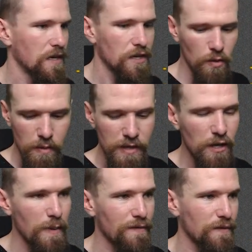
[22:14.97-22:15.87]
You know what? We're
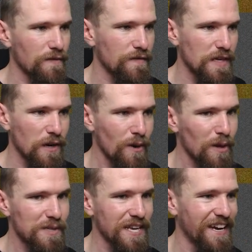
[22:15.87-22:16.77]
going to go back for the 50 cal
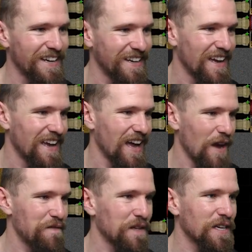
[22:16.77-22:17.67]
rounds.
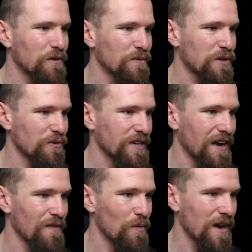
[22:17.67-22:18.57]
I feel like I'll regret
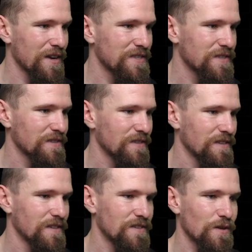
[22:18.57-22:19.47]
it otherwise,
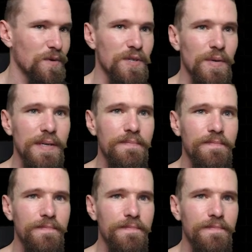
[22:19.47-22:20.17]
so we'll do it.